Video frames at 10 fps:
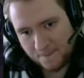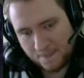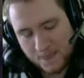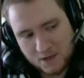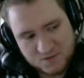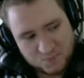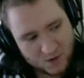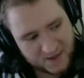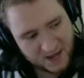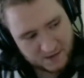Because what
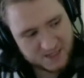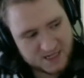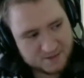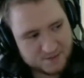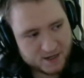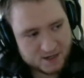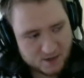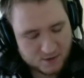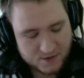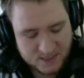the enemy team are going to
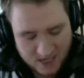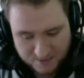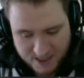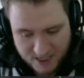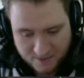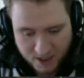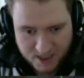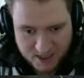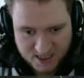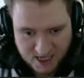do is the enemy team are going
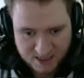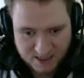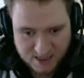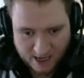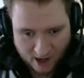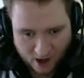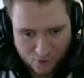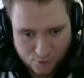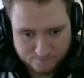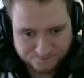to see that they're
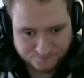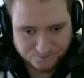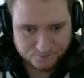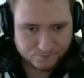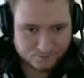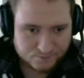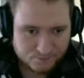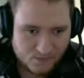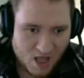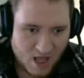low,
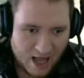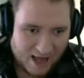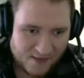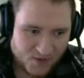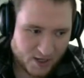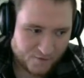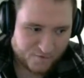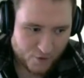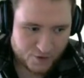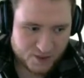and they're going to
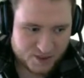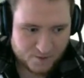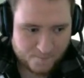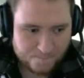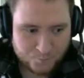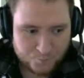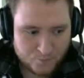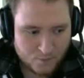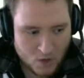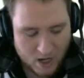focus them.
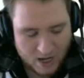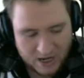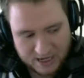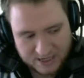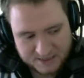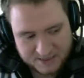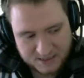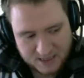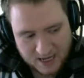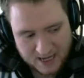And
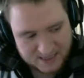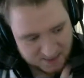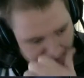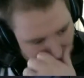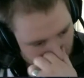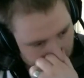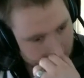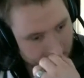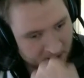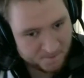as they're
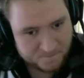focusing them,